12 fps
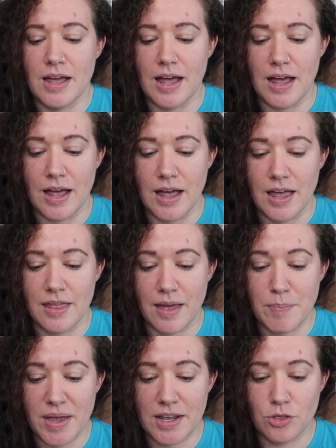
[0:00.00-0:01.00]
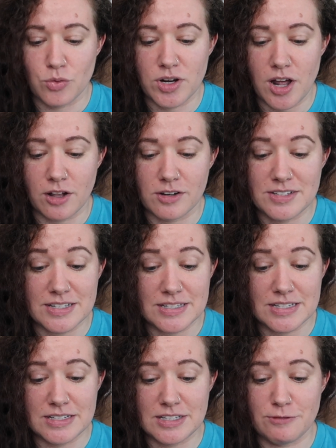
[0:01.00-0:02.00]
I paid
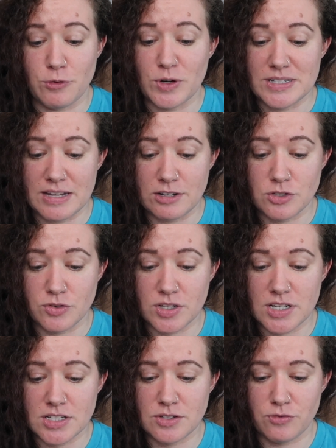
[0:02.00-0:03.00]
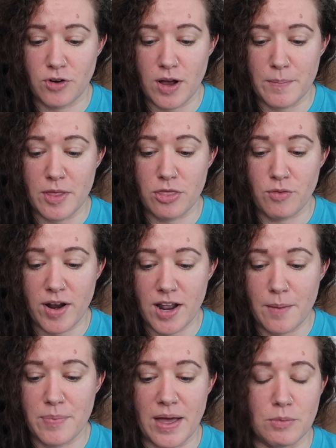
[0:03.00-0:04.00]
$3.64 for these from
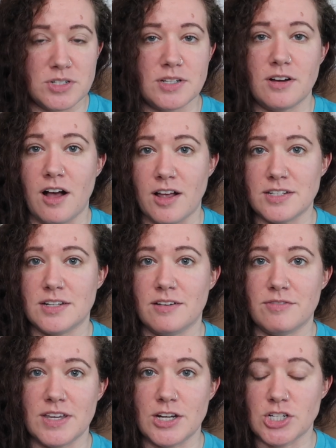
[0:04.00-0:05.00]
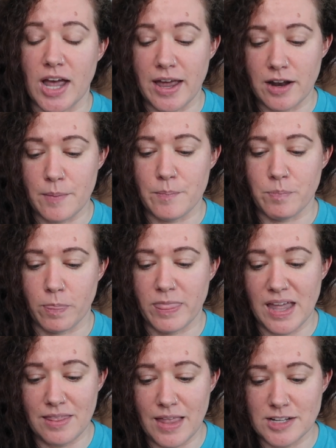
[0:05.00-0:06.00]
ThredUp. That was the cost of each item
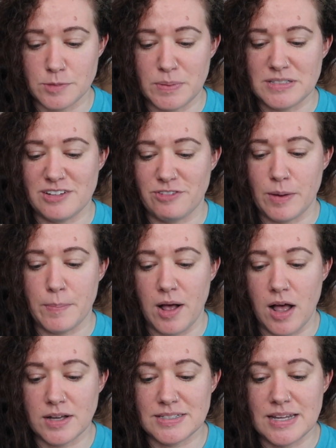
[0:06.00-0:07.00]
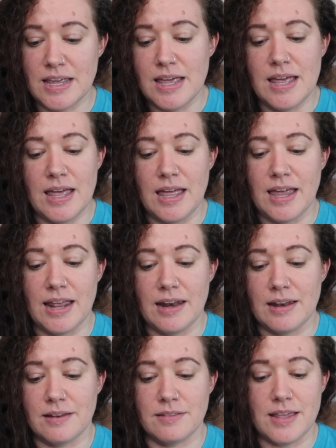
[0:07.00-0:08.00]
in that specific box.
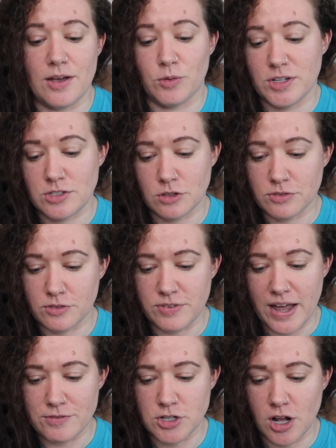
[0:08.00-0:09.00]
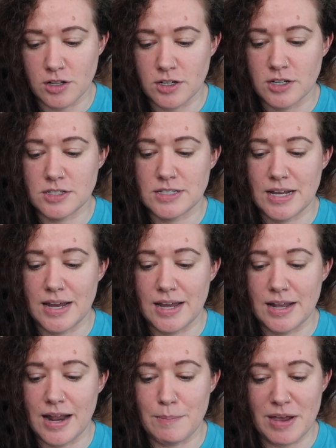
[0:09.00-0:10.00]
And they only sold for $5,
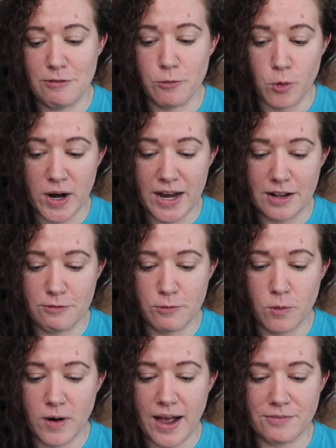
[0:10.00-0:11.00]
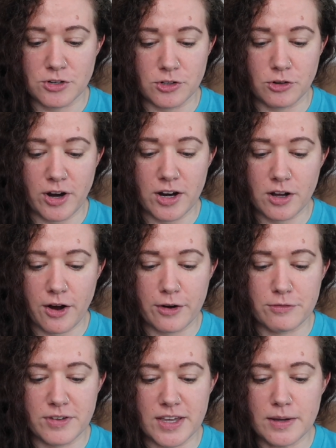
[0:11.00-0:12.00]
and I made $4.84 after the credit
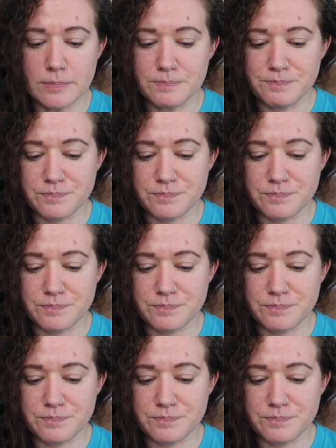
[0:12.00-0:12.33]
card fee.